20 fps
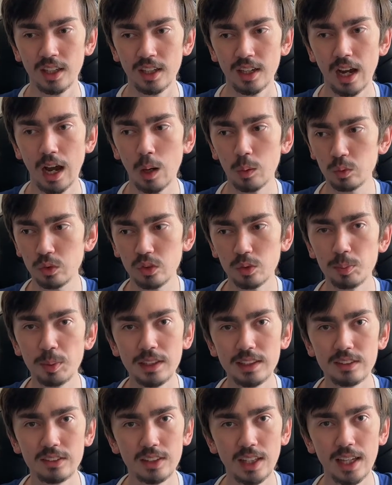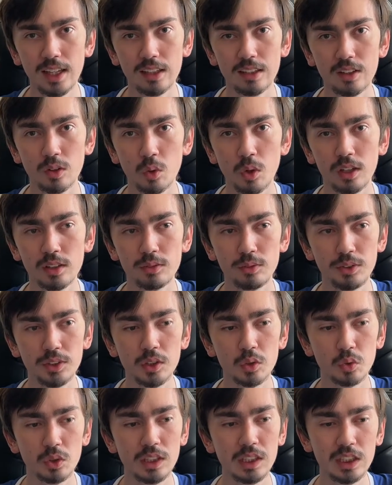I would just be sick, or I'd feel
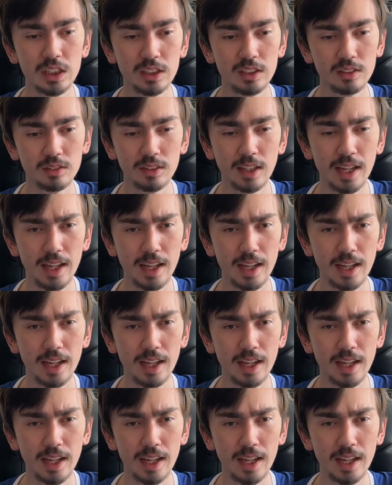really